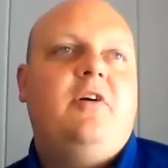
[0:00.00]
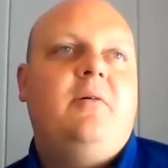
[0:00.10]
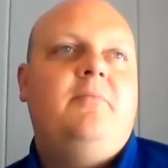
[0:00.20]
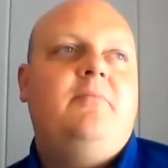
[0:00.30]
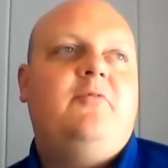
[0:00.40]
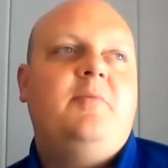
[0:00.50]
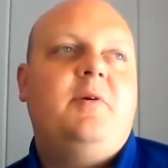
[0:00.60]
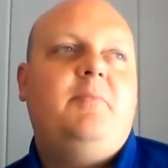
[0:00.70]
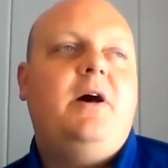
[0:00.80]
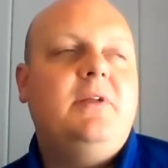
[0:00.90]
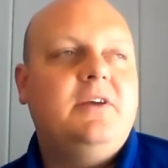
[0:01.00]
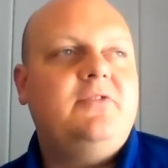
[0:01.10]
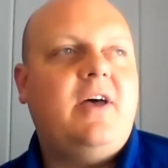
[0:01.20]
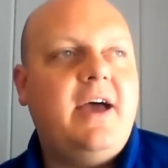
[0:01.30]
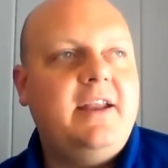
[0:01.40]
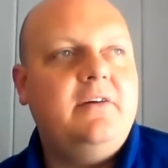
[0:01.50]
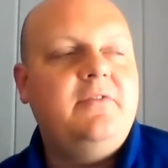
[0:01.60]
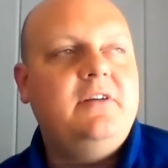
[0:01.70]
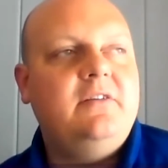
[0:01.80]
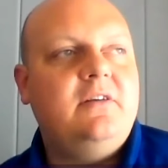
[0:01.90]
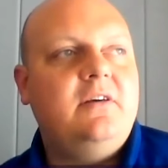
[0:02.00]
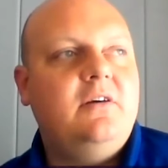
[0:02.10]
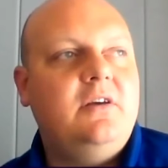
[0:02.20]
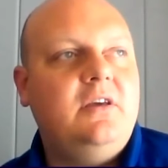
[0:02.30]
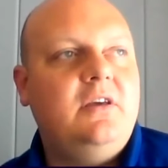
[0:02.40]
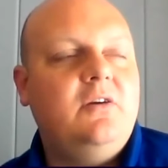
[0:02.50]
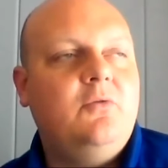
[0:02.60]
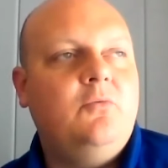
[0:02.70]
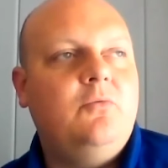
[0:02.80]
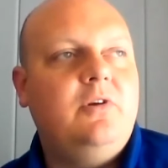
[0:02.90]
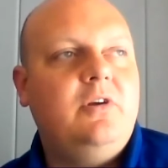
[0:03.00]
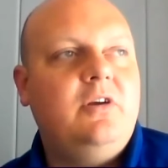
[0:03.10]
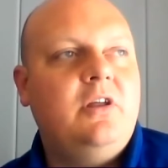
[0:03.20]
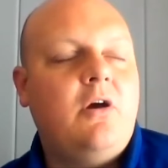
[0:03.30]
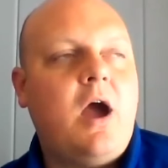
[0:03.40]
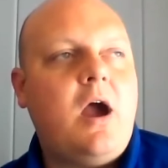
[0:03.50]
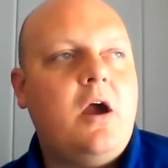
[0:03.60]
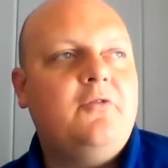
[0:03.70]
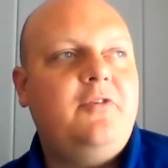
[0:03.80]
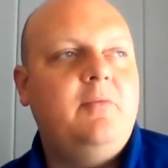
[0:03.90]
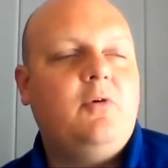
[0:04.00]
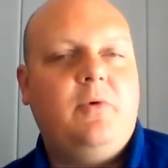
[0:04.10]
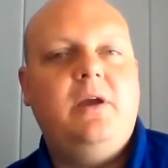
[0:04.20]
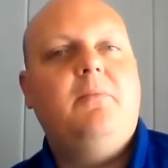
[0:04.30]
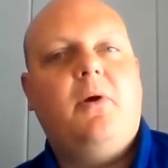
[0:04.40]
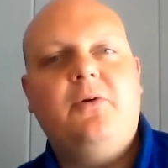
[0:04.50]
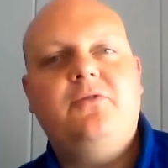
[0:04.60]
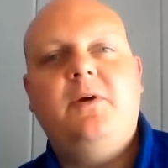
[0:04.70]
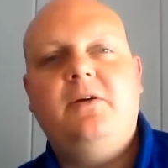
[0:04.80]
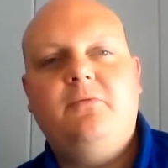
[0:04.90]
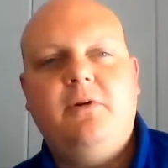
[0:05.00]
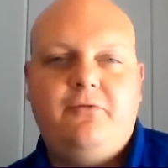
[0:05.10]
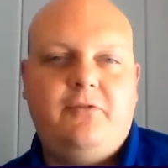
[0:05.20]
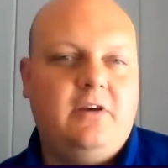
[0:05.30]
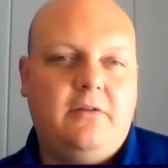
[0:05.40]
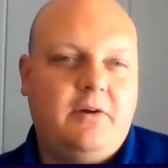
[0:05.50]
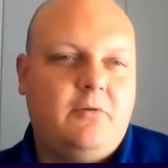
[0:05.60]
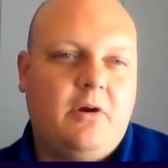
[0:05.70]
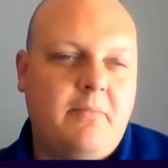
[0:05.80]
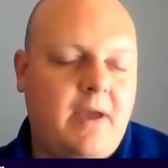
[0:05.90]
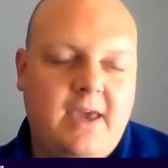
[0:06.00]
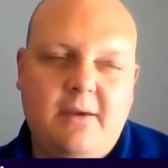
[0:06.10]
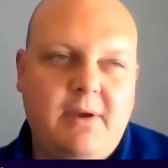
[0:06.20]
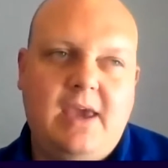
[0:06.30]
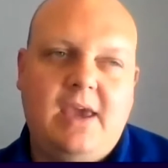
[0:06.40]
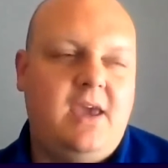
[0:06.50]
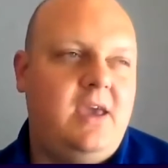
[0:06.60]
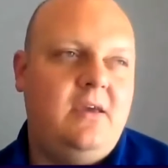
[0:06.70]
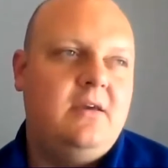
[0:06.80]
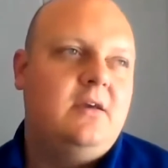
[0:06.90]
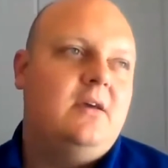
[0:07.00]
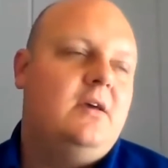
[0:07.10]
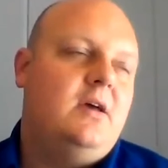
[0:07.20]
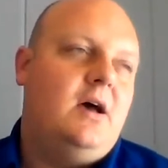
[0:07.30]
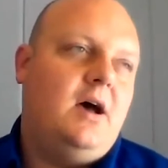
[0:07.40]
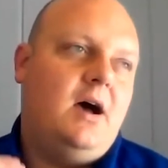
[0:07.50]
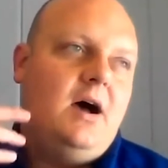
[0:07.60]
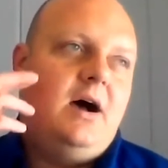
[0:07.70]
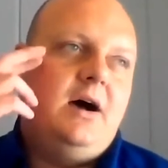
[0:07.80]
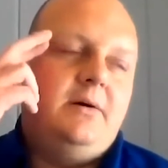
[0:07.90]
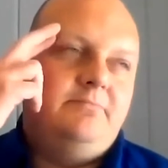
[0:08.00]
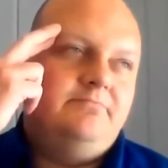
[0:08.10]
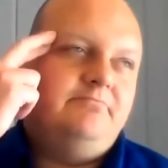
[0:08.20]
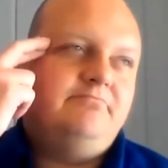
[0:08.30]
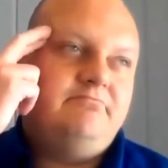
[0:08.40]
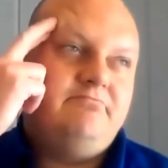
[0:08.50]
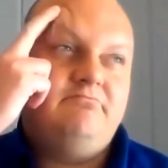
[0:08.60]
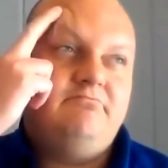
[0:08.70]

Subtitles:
From the public side of it, you know, our FEMA reimbursement, we feel that we're maybe 25%